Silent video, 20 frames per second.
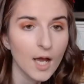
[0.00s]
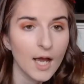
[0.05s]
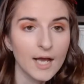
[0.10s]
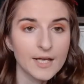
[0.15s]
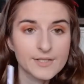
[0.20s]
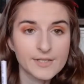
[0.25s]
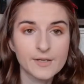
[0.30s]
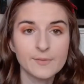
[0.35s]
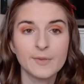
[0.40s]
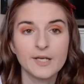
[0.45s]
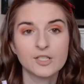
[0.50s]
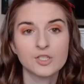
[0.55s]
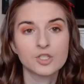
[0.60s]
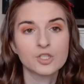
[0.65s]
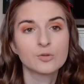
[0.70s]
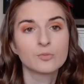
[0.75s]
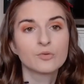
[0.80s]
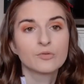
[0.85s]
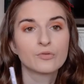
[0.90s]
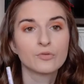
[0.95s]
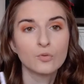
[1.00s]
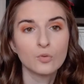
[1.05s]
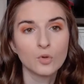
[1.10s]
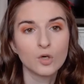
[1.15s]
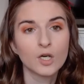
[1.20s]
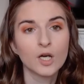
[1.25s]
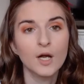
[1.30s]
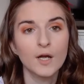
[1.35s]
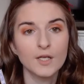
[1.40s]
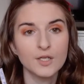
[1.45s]
as I mentioned
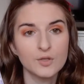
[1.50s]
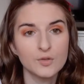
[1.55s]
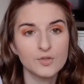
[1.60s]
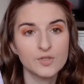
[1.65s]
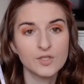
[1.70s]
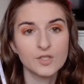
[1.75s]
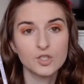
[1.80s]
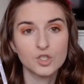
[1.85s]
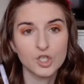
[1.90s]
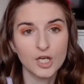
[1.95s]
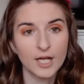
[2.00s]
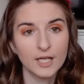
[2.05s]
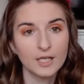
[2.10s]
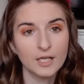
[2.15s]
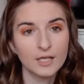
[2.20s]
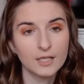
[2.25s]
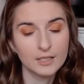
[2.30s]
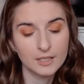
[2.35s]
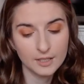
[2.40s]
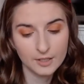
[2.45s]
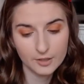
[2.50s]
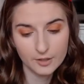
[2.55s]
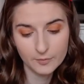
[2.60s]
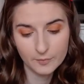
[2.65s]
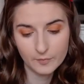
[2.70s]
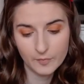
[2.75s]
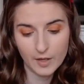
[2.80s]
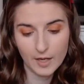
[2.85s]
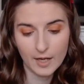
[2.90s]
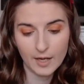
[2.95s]
before, I used the gel
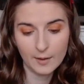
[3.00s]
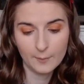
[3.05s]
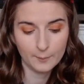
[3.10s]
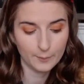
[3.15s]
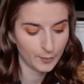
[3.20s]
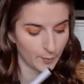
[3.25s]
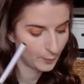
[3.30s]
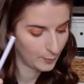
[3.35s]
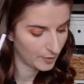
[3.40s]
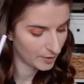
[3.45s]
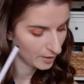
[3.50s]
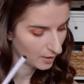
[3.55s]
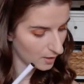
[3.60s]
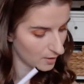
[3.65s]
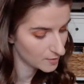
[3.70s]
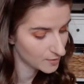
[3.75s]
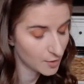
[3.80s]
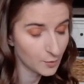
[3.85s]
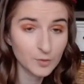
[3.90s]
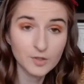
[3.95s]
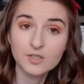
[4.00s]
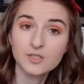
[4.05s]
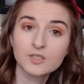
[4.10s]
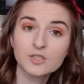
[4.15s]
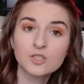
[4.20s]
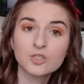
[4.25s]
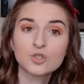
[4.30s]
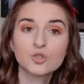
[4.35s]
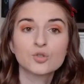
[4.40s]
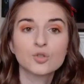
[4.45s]
eyeliner, but because I wanted
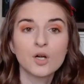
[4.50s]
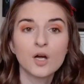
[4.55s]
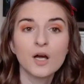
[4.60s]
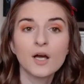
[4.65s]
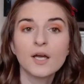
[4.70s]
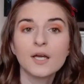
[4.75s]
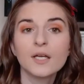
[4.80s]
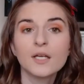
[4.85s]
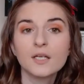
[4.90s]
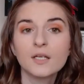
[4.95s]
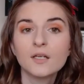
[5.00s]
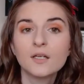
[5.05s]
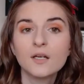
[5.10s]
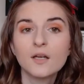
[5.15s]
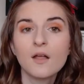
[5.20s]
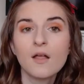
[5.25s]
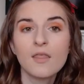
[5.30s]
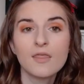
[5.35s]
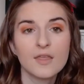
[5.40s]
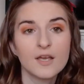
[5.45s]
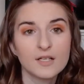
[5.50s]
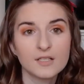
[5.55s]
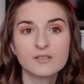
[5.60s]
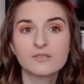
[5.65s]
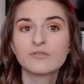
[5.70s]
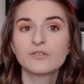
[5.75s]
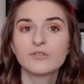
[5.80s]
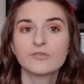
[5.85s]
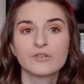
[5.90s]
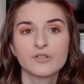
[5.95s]
to try
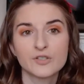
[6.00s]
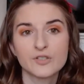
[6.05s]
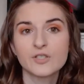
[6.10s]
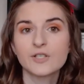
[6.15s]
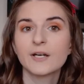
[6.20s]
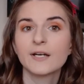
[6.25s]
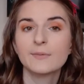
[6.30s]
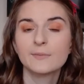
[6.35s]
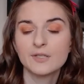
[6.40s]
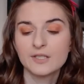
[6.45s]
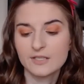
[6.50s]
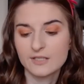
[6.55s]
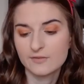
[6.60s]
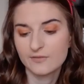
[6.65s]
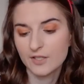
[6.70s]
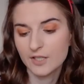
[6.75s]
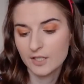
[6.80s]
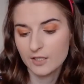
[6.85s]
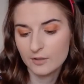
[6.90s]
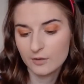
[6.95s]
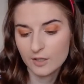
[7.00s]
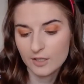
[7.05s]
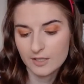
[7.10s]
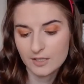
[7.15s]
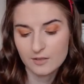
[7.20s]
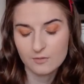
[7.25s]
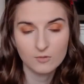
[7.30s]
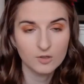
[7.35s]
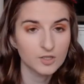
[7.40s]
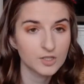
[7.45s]
things for the first time in this video, I
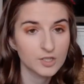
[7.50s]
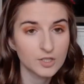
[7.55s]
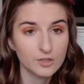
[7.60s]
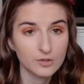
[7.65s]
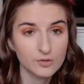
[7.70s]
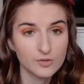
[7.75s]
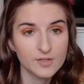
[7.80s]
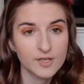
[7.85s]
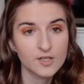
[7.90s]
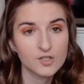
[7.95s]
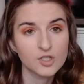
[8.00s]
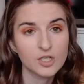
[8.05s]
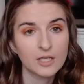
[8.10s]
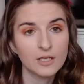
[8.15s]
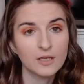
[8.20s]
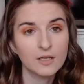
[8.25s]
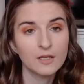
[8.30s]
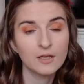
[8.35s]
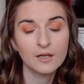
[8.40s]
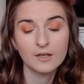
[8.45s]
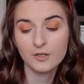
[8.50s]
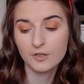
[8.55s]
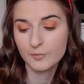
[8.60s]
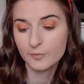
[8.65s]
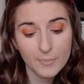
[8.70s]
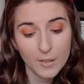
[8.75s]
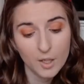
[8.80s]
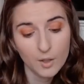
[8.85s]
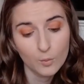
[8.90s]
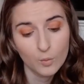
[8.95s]
didn't want to use that gel eyeliner.
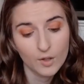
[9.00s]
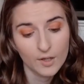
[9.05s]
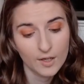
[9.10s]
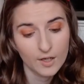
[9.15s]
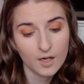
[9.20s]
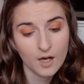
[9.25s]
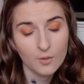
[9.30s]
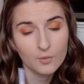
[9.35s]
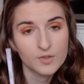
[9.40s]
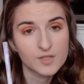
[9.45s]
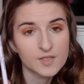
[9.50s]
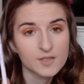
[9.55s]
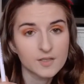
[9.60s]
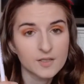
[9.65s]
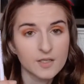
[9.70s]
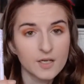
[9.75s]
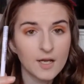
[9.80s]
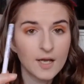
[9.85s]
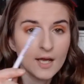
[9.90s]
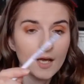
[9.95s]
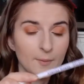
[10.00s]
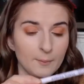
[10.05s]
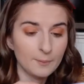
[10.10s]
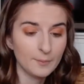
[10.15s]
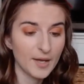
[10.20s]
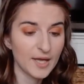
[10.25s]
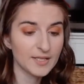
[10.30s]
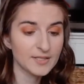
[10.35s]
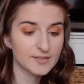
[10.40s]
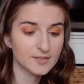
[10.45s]
But what I got was the
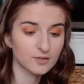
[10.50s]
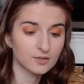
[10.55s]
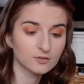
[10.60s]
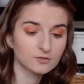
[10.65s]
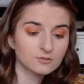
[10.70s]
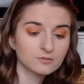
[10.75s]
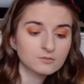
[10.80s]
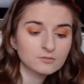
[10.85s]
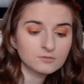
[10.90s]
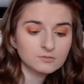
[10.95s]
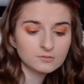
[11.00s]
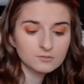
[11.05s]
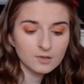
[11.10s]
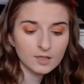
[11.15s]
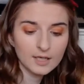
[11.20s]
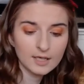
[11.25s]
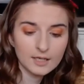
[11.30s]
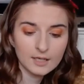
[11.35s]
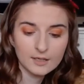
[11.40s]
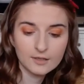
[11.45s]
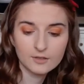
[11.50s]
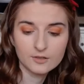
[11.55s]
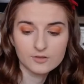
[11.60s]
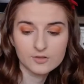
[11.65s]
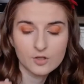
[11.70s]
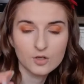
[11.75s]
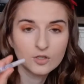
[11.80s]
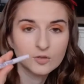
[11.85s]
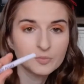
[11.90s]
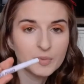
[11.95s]
pencil eyeliner.
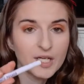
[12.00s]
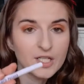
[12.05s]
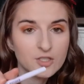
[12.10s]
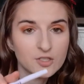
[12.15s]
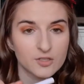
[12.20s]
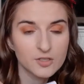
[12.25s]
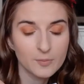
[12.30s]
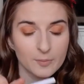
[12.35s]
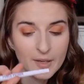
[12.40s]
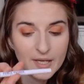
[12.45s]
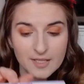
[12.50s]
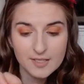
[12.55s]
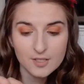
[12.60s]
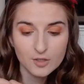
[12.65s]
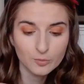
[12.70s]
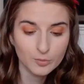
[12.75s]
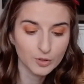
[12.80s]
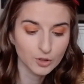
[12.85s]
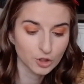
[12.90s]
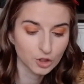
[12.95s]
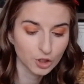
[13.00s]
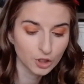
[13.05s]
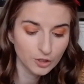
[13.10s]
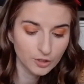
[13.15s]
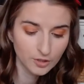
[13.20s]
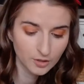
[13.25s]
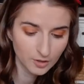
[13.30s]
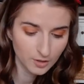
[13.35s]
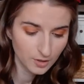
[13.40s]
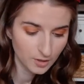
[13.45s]
It's called Pencil
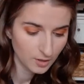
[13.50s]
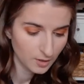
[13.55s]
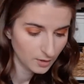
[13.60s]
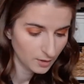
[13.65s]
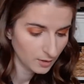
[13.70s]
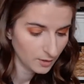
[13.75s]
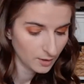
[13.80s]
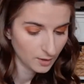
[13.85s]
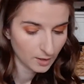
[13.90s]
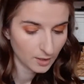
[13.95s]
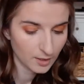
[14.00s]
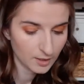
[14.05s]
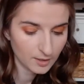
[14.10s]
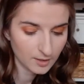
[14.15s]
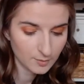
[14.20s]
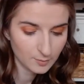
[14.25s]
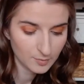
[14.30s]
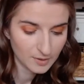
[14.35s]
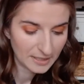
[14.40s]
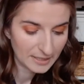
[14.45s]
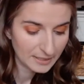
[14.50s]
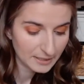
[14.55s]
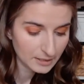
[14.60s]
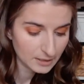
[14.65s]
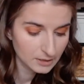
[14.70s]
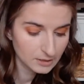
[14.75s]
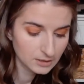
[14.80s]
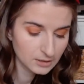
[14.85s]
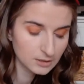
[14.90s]
Pusher, and I got it in black.